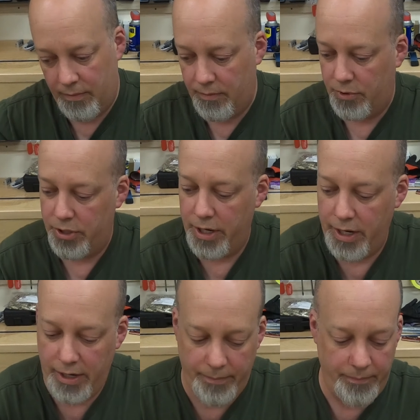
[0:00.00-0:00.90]
snug
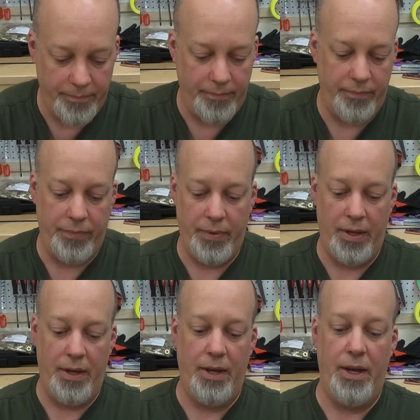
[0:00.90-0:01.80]
it up,
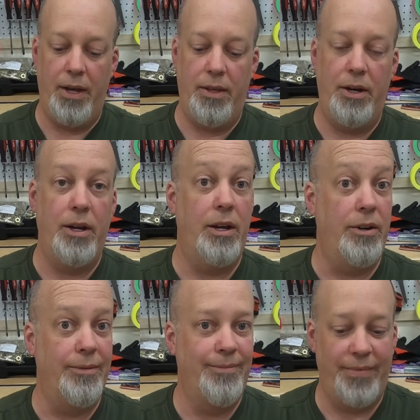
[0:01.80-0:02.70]
and there you
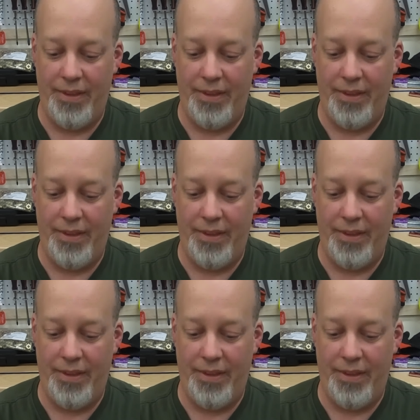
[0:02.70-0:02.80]
go.